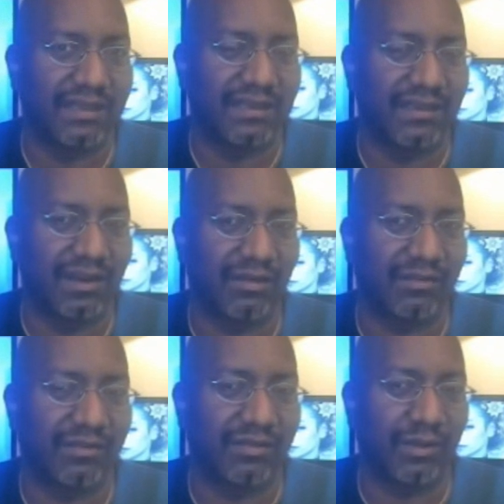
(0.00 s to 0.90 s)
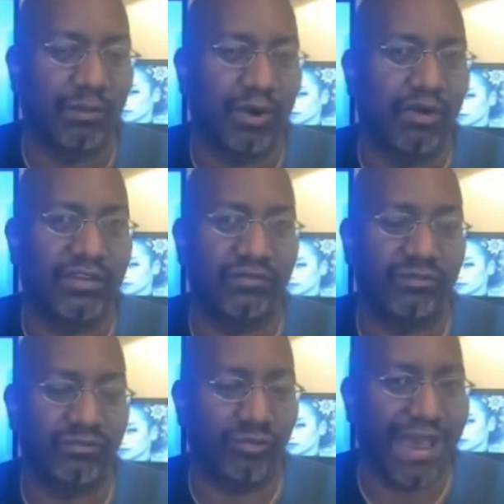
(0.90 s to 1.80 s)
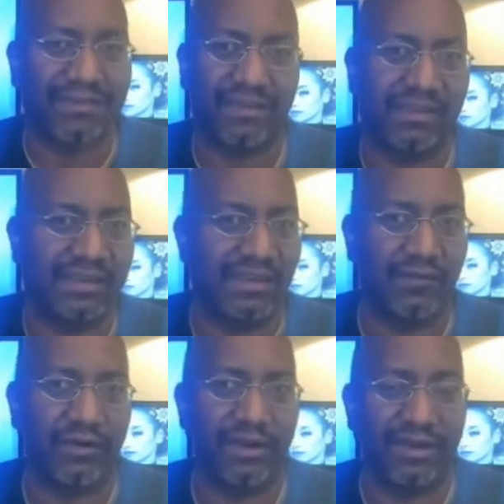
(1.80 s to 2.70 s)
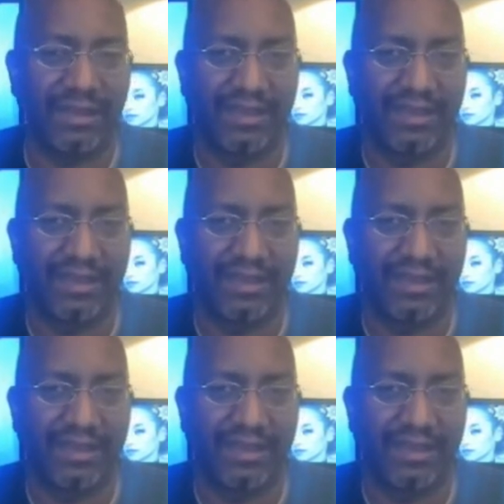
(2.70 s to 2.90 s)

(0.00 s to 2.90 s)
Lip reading: The world is drastically different